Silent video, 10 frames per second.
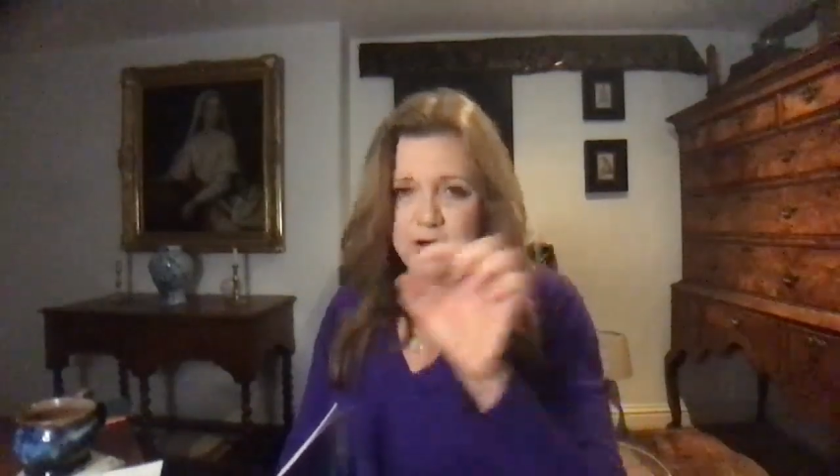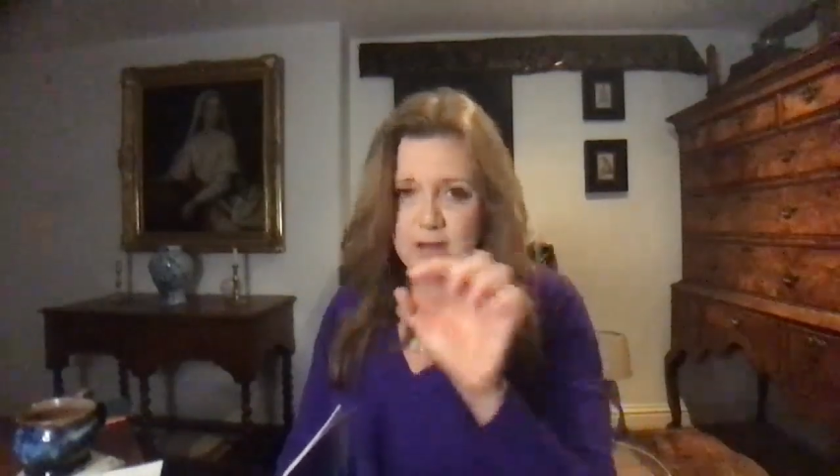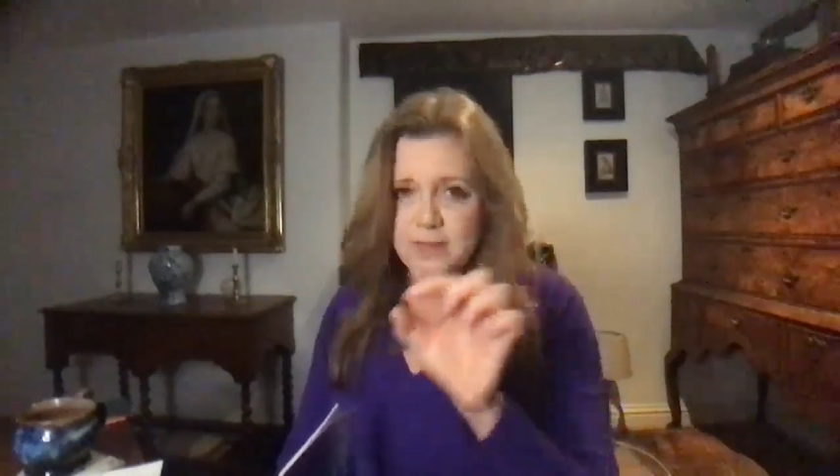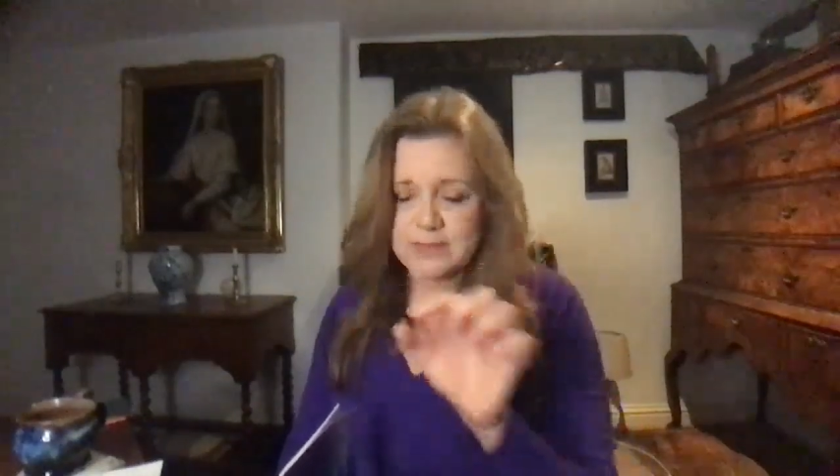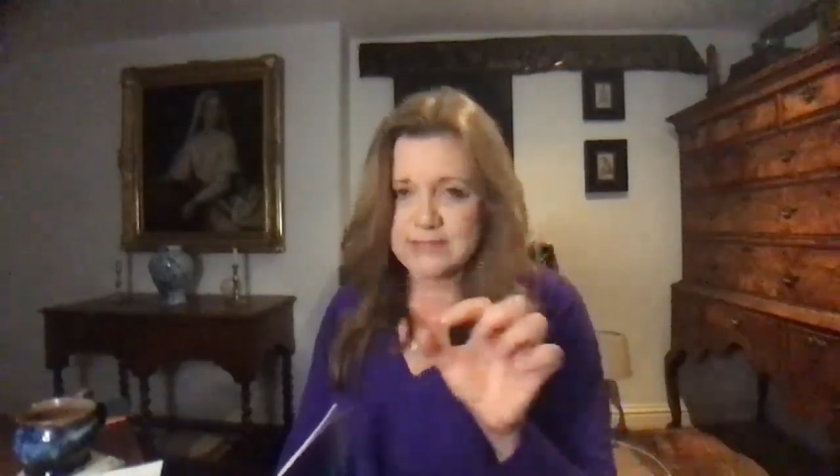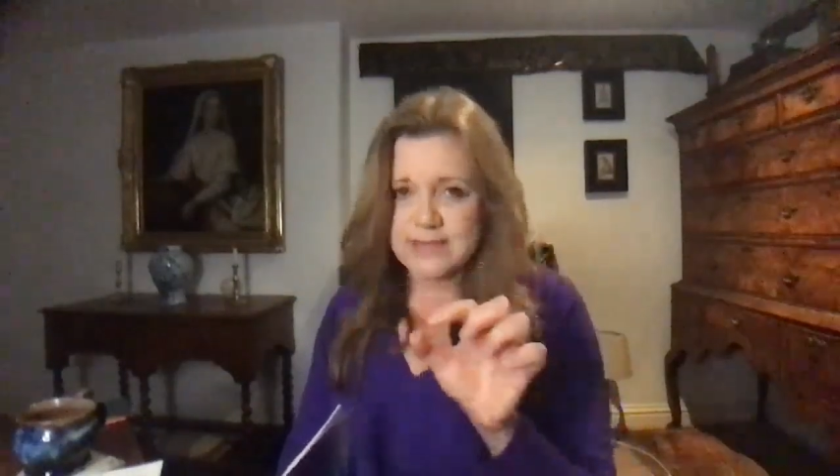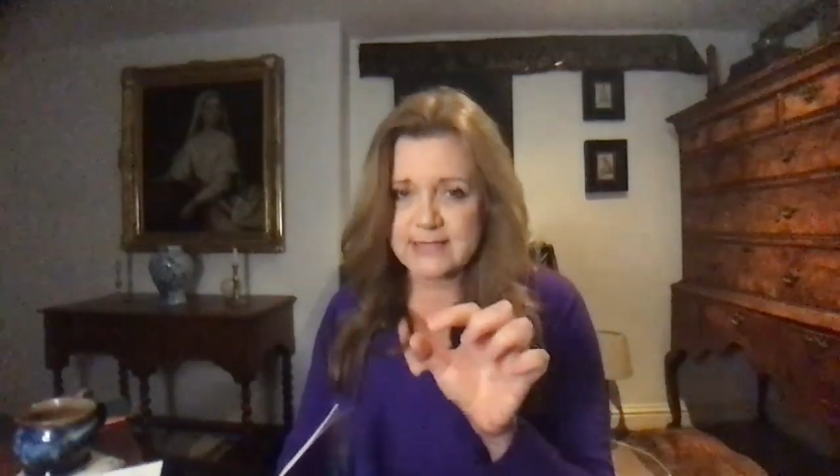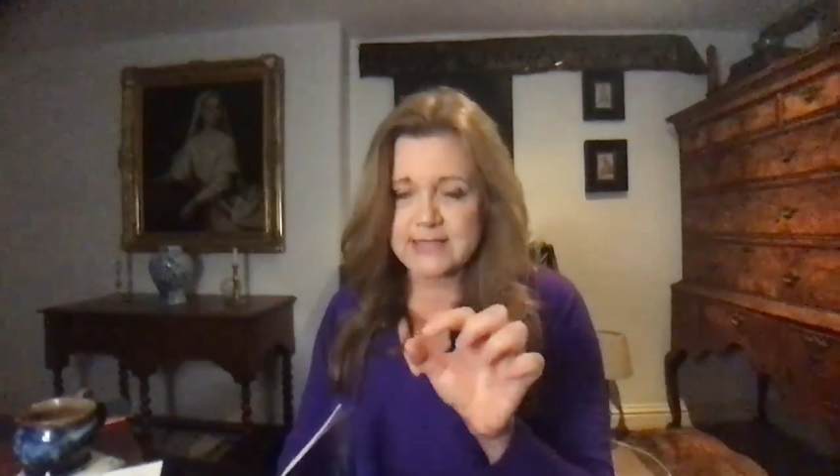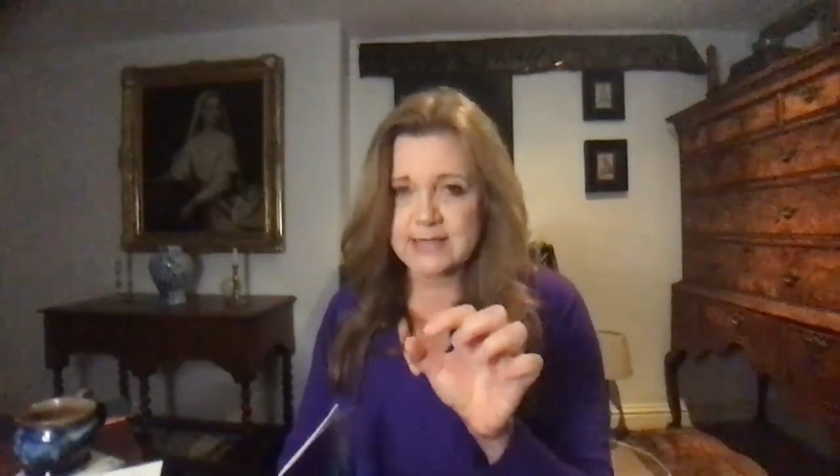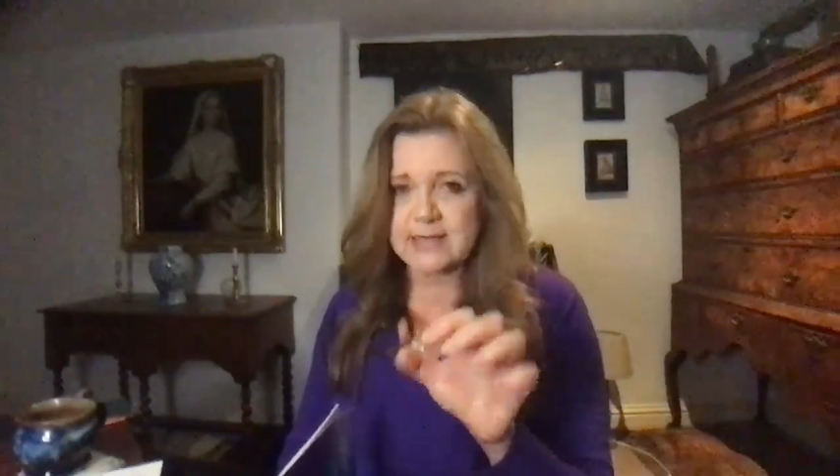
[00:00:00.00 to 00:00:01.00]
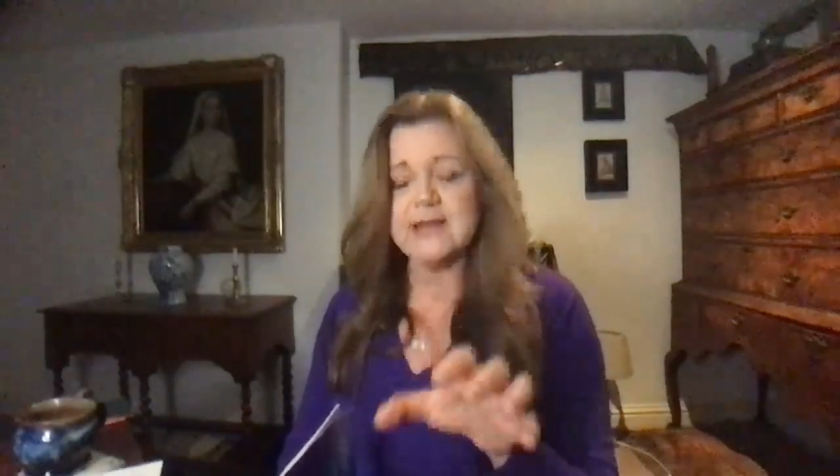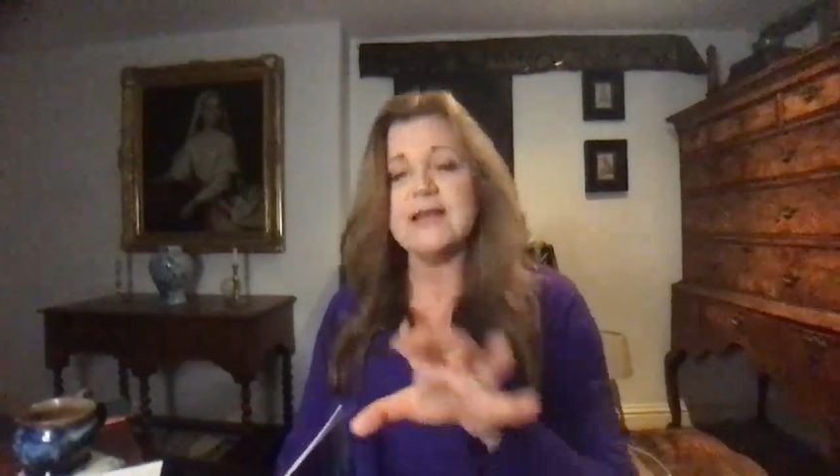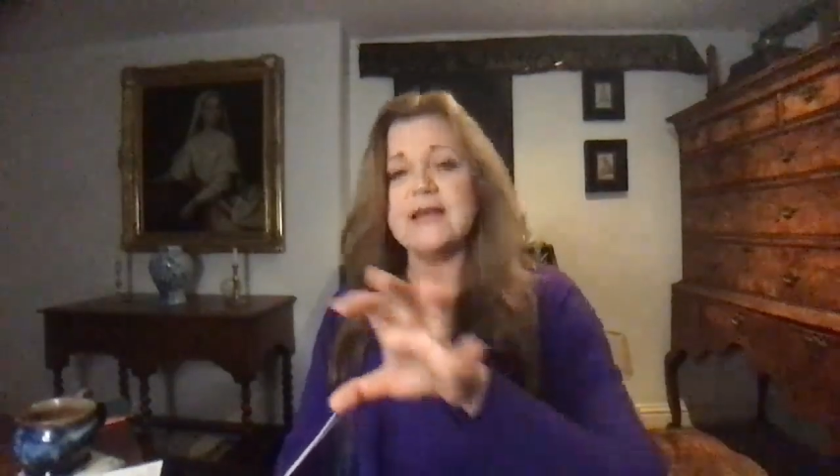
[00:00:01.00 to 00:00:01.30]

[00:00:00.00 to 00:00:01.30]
a couple mistakes in it.